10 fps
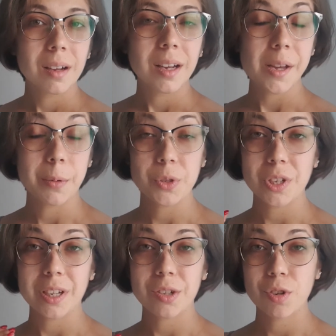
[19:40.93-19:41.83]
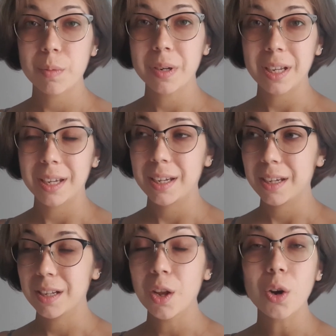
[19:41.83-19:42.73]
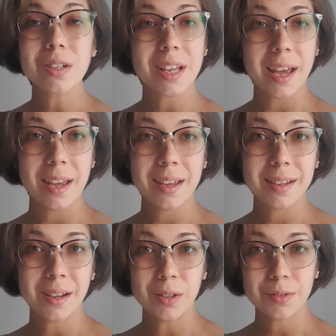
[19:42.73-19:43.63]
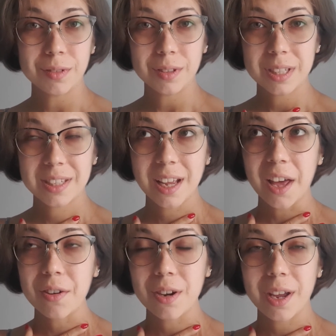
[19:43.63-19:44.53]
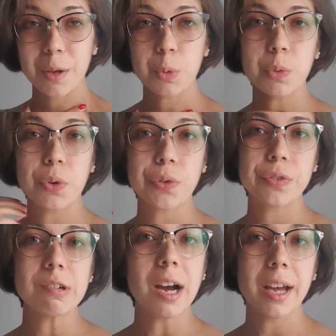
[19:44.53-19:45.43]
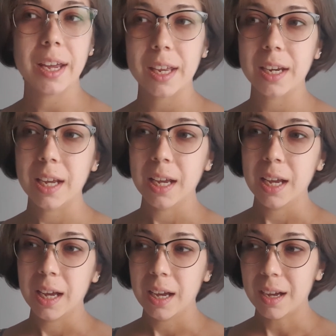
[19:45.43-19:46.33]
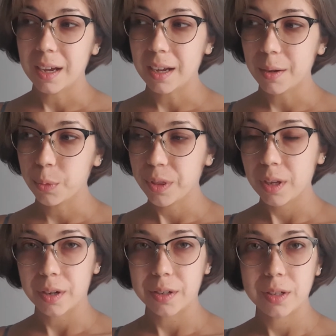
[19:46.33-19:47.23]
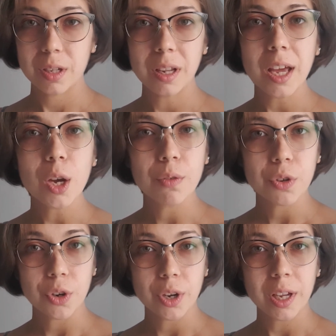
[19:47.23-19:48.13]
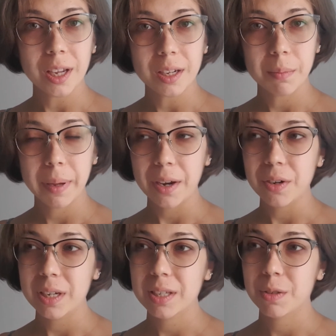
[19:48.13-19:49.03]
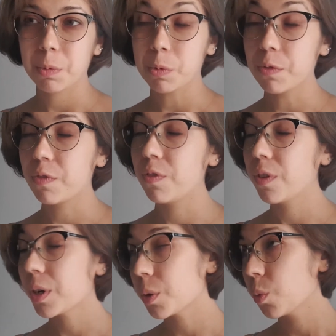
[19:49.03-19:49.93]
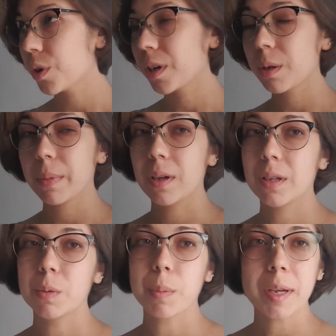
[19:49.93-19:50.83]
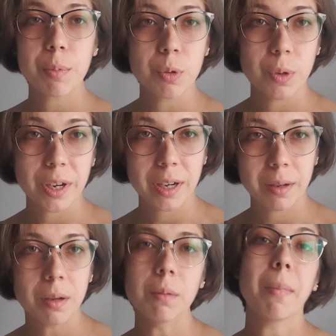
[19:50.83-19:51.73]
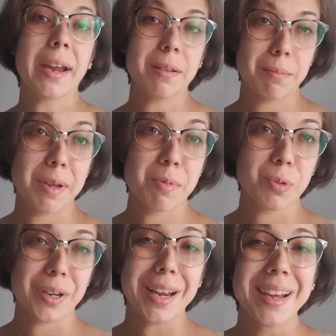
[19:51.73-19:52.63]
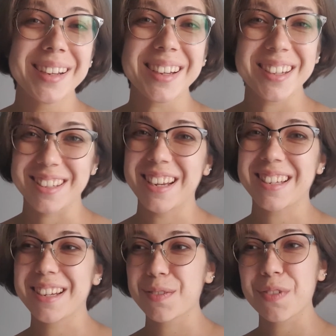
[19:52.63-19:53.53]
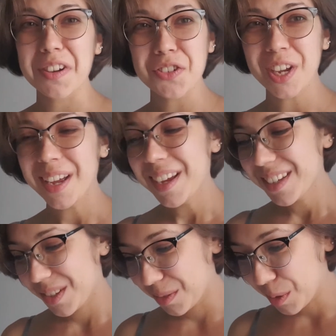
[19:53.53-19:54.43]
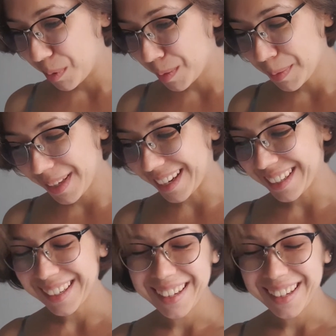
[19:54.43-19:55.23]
It was an extremely long day. On Saturday, we were flying with a layover in Paris. We were very worried about our paperwork, mine paperwork, because Leslie is French, so no problem there.